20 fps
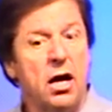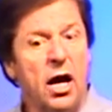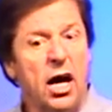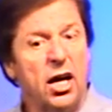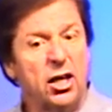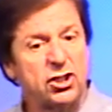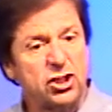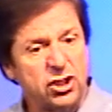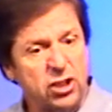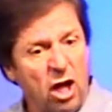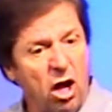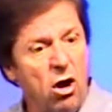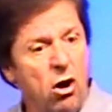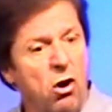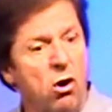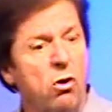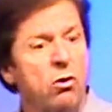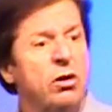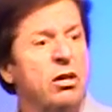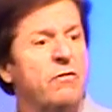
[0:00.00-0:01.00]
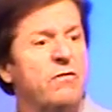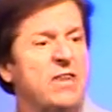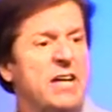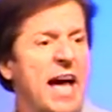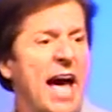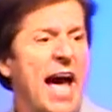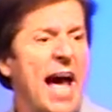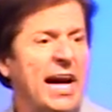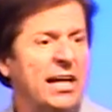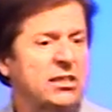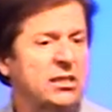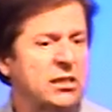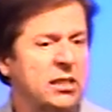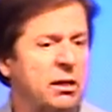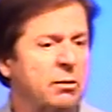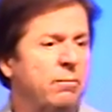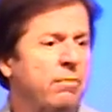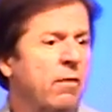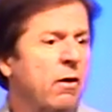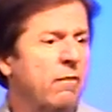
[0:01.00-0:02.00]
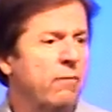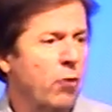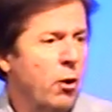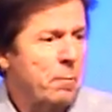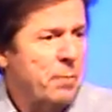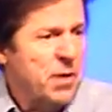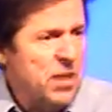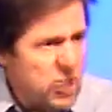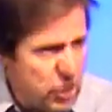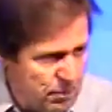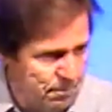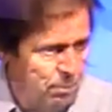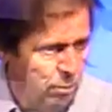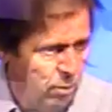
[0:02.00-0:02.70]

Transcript: a stone if he asks him for a piece of